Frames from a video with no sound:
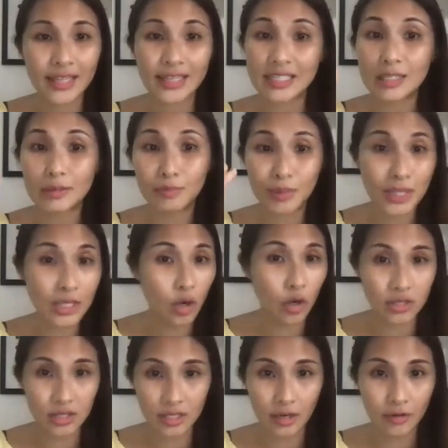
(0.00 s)
This is
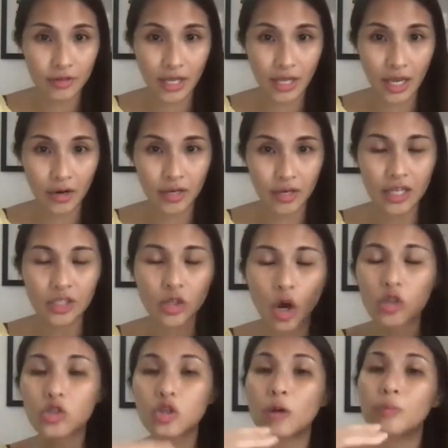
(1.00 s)
beyond self-care. Okay, so
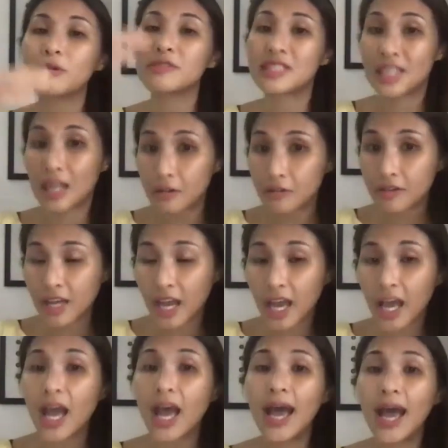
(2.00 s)
on top of
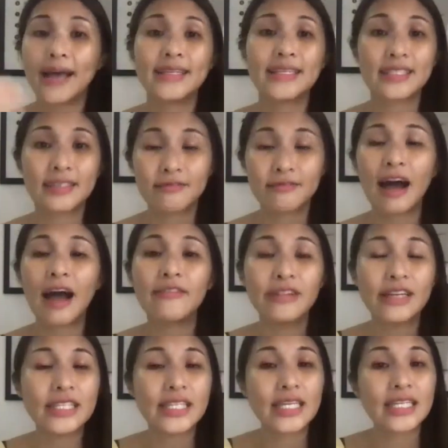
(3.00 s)
self-care and the
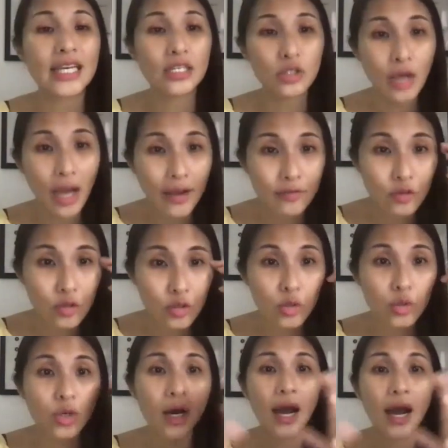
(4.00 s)
surviving thing that you have to
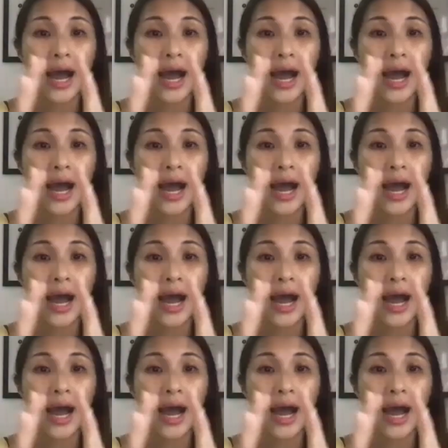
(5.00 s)
do,